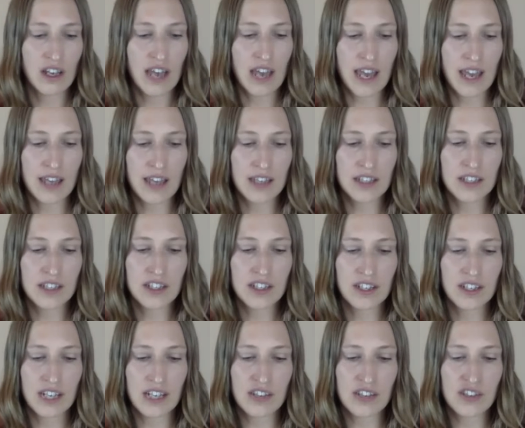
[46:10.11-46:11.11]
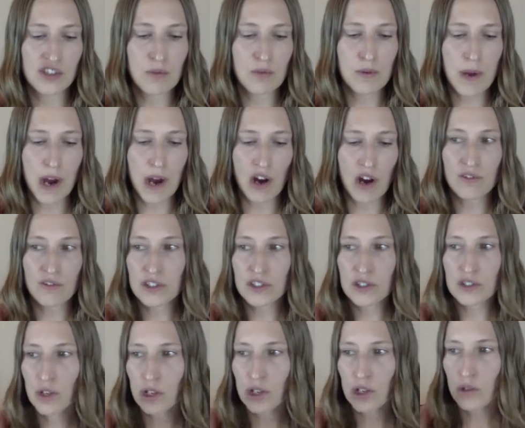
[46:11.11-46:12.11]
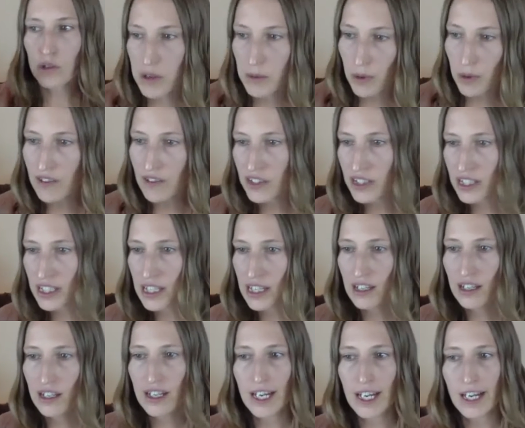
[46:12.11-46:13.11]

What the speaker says: And it's super powerful to work with me privately.